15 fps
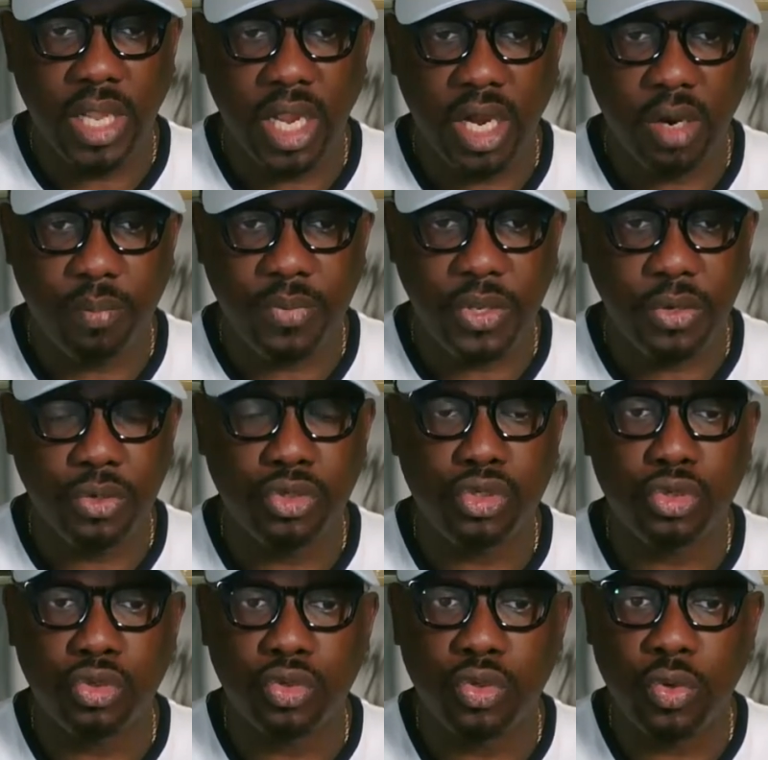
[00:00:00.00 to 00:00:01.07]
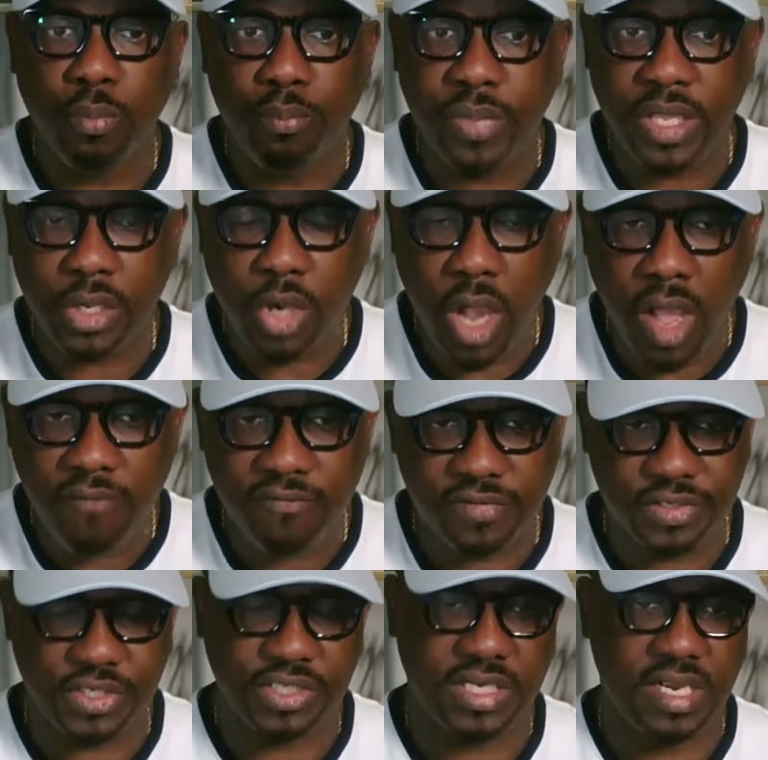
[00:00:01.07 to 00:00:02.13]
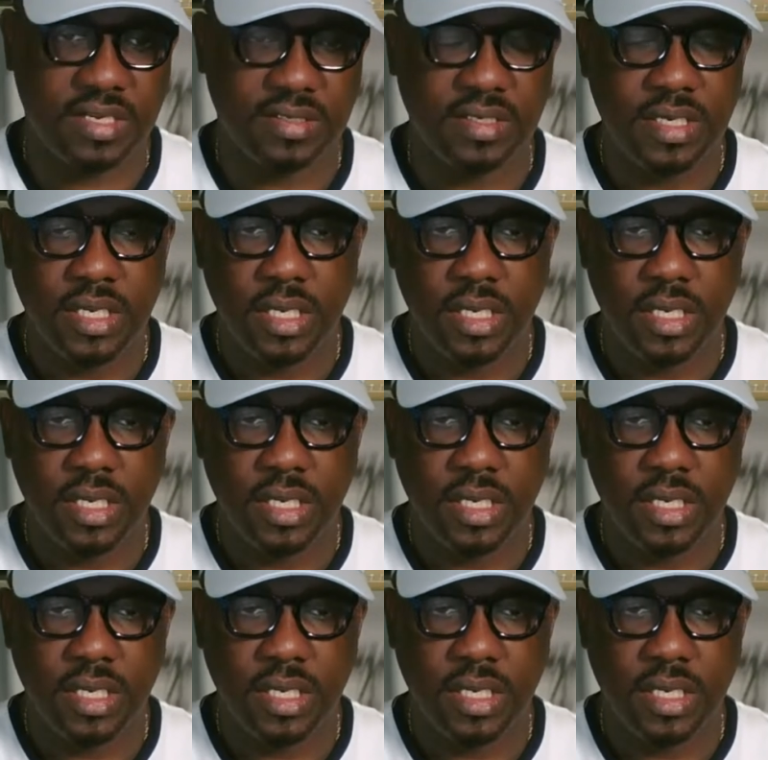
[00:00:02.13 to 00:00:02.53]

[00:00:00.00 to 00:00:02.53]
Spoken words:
help you to be conversant